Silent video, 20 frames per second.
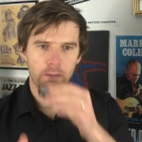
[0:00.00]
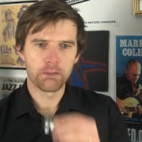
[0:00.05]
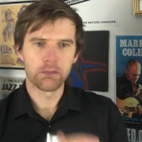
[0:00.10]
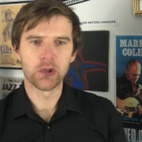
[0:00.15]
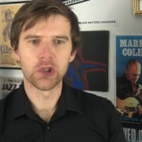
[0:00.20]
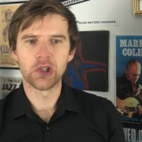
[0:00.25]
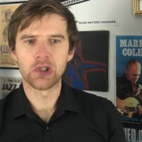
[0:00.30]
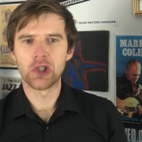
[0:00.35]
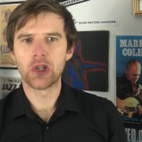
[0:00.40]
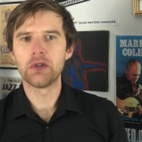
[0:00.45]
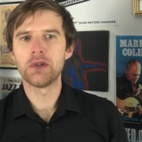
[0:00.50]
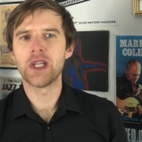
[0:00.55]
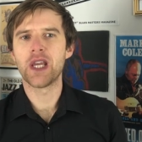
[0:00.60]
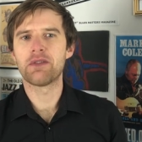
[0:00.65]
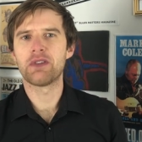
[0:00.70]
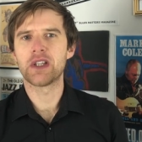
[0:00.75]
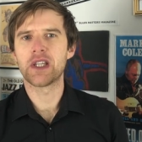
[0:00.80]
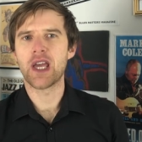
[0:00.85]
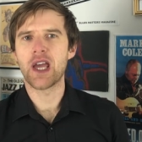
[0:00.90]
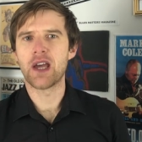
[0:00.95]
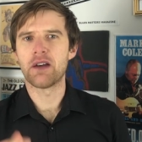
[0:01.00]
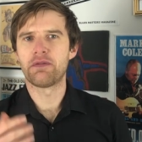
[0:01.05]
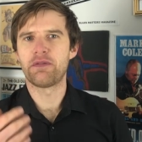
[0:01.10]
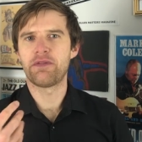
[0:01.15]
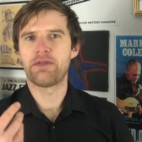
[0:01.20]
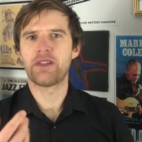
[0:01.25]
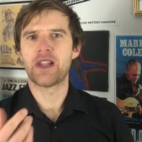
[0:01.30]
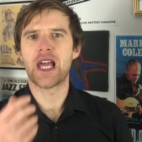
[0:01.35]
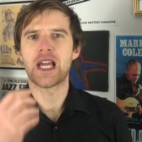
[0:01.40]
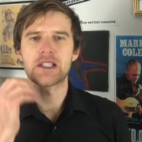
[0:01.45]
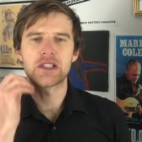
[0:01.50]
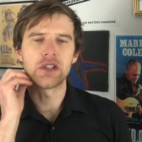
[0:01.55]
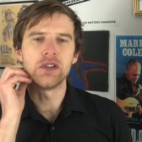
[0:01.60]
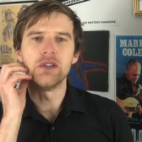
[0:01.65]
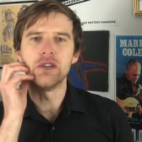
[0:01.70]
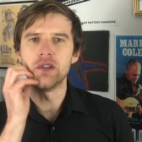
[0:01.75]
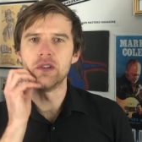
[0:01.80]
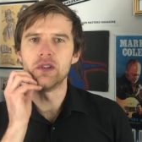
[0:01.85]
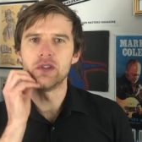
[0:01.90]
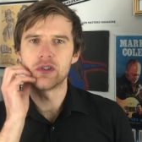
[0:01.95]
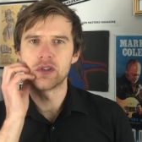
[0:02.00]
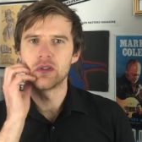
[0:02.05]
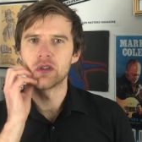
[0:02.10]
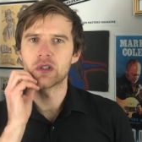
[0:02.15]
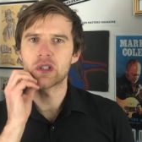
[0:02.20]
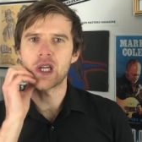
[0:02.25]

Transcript: but you'll only ever get a flattened